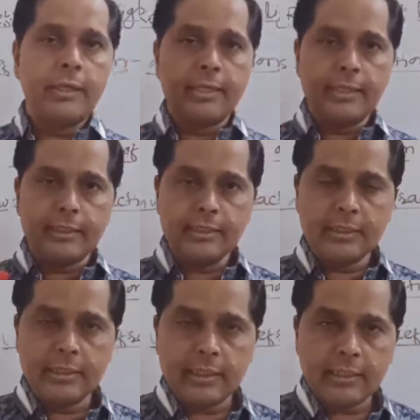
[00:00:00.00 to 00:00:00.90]

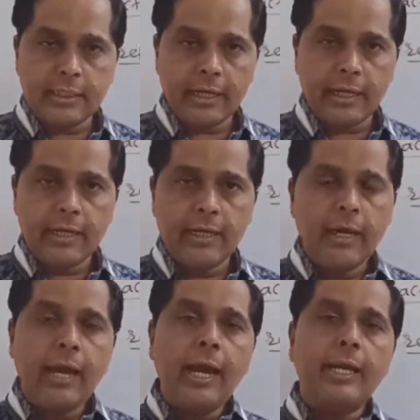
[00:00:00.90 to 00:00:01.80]
Incident ray
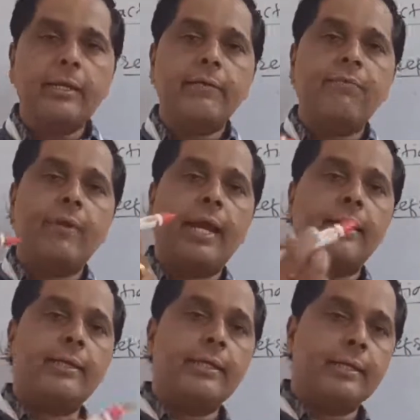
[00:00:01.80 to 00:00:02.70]
and
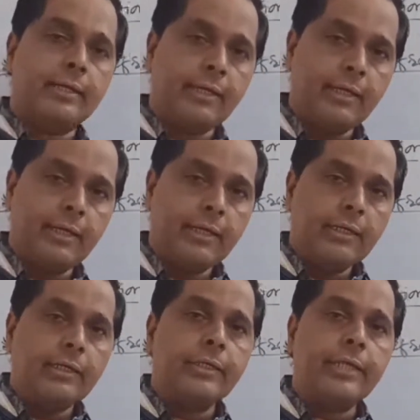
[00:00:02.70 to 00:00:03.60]
refracted ray,
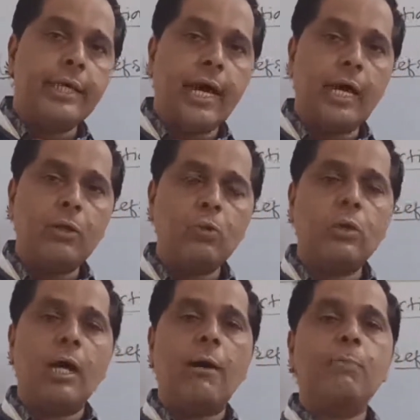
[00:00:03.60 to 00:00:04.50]
they are to
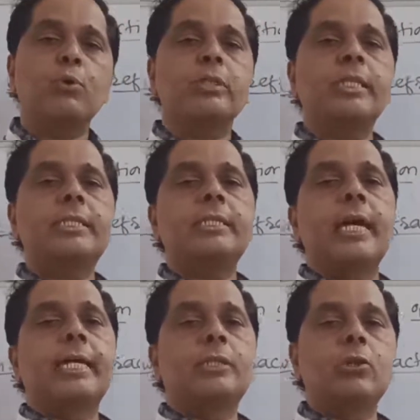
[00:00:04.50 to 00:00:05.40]
the opposite
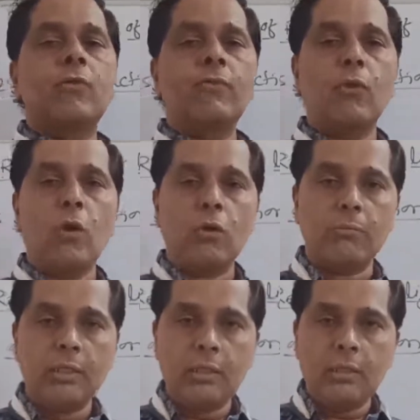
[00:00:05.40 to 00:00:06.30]
sides of
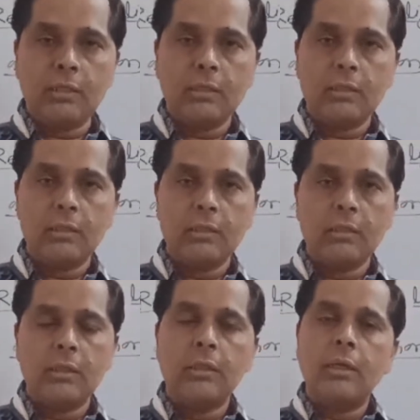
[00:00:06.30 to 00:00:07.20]
normal,
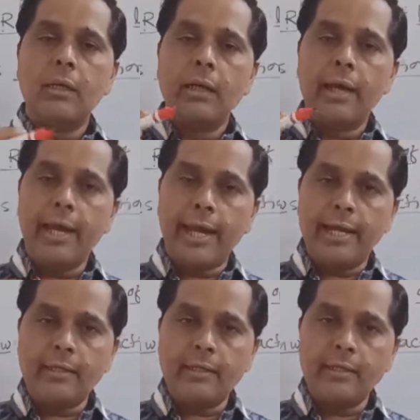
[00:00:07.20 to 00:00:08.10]

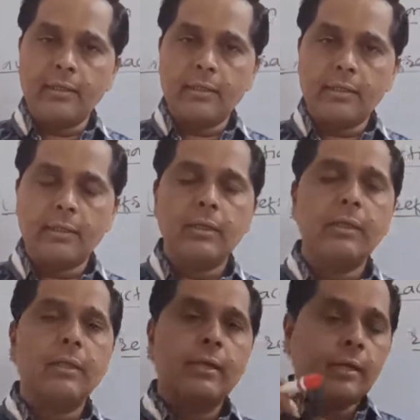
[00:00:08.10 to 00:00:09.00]
and
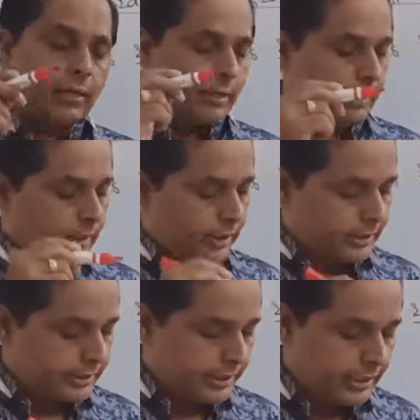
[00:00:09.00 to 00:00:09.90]

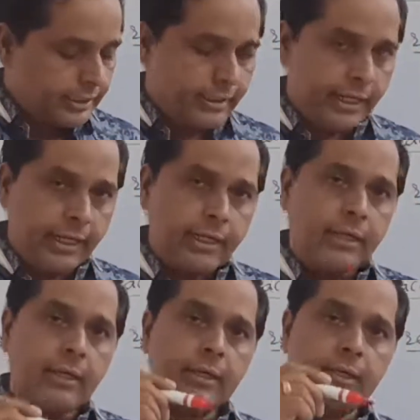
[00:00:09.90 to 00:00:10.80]
incident ray,
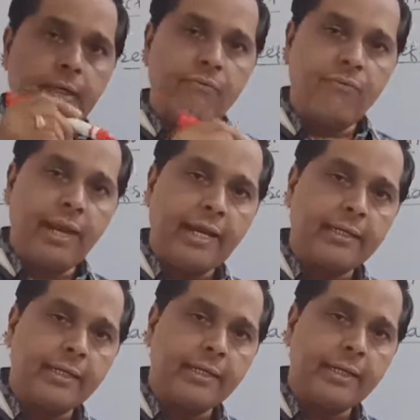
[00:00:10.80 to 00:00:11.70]

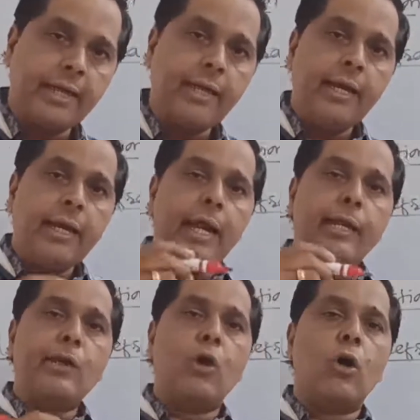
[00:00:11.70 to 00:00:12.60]
refracted ray
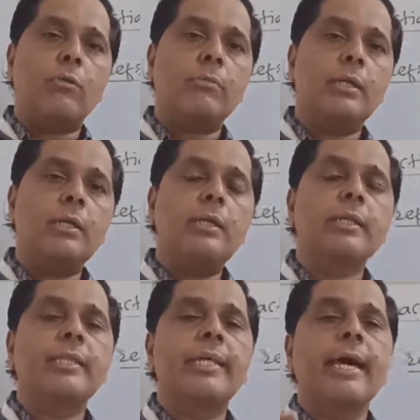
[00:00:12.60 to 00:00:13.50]
and normal,
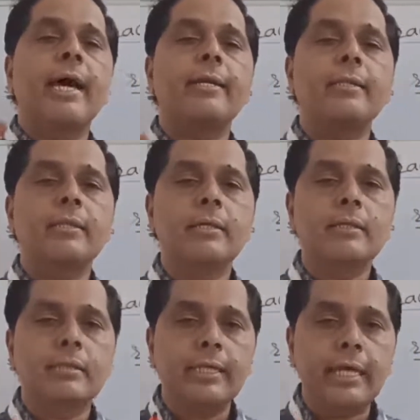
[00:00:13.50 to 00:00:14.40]
they are in the
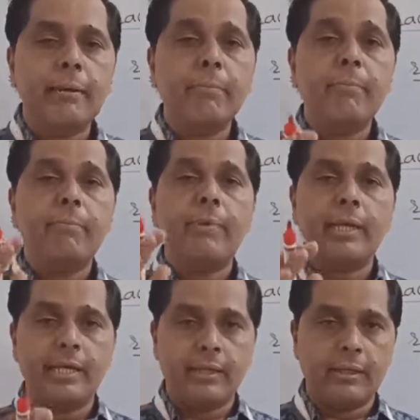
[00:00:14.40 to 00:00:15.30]
same
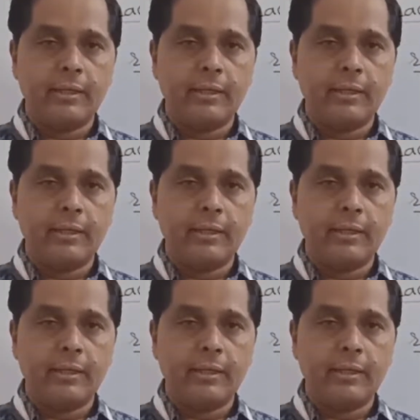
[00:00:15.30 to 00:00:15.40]
plane.